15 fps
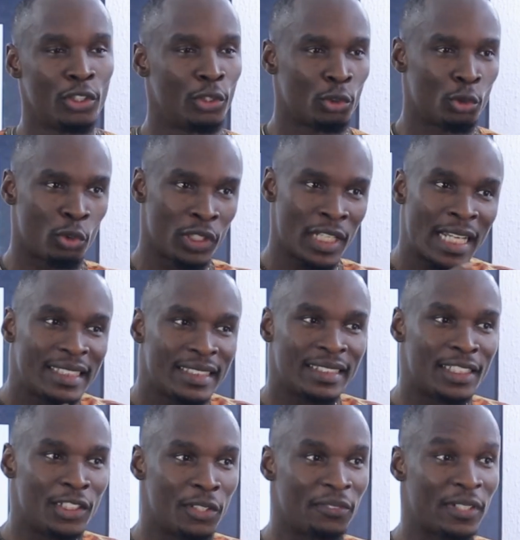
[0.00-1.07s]
So that is
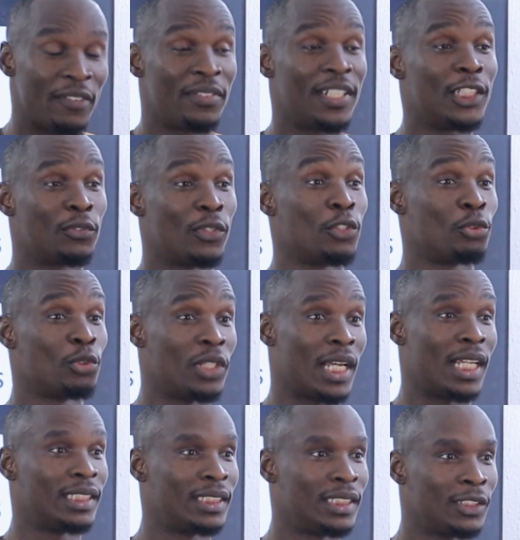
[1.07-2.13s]
enough evidence for you to know
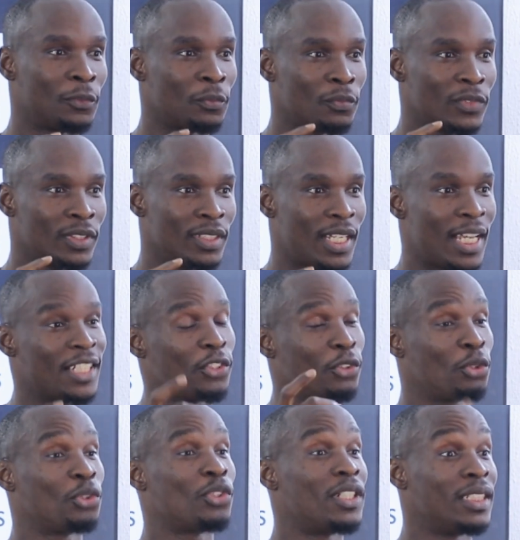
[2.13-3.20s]
that
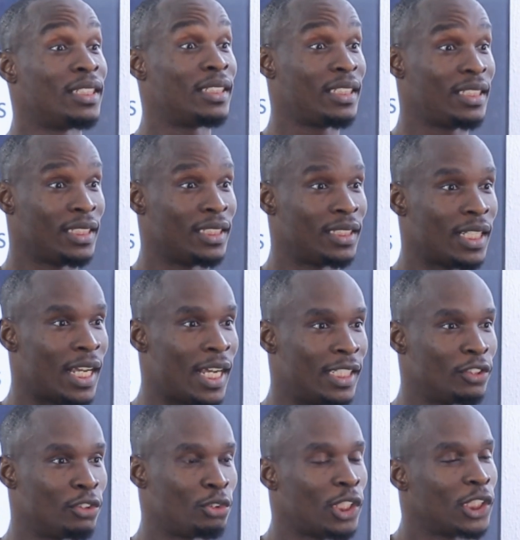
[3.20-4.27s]
execution is key,
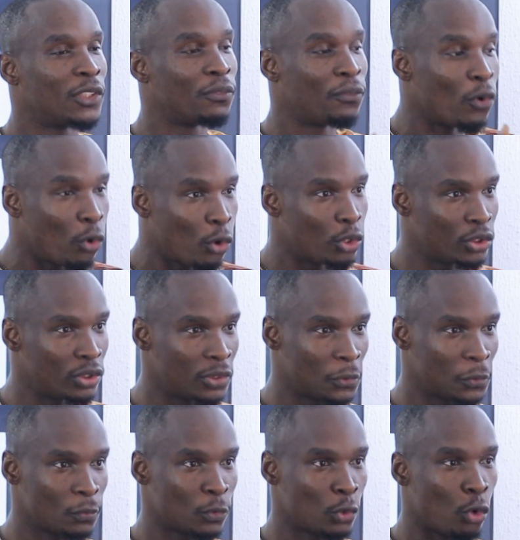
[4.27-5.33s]
and just focus
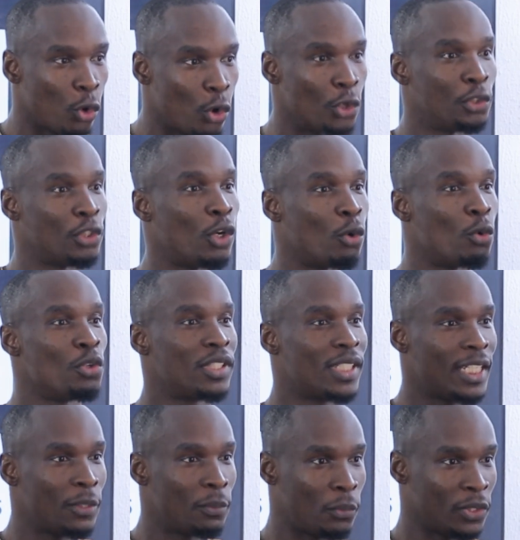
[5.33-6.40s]
on your own
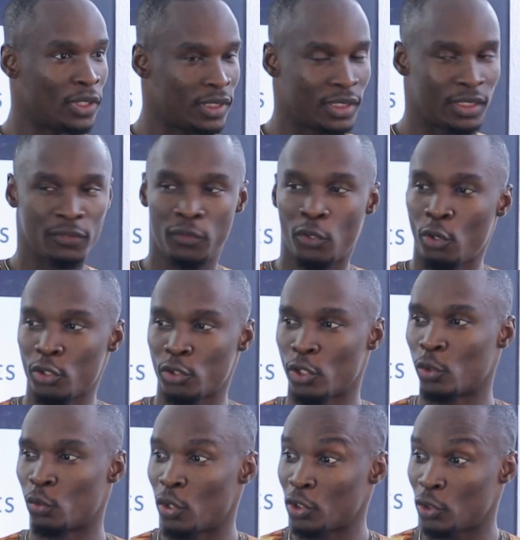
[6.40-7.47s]
selling points. Focus
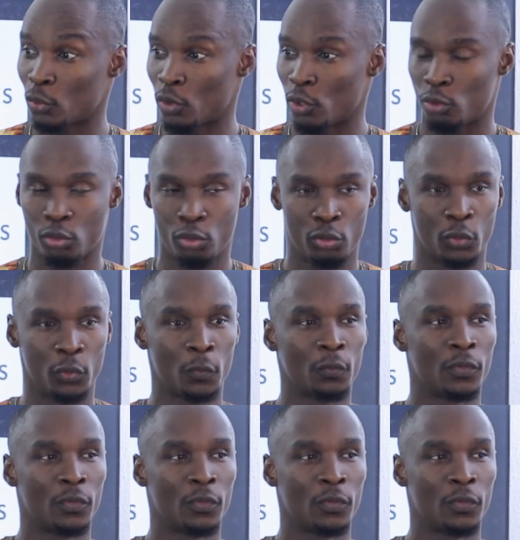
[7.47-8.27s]
on what you want to do.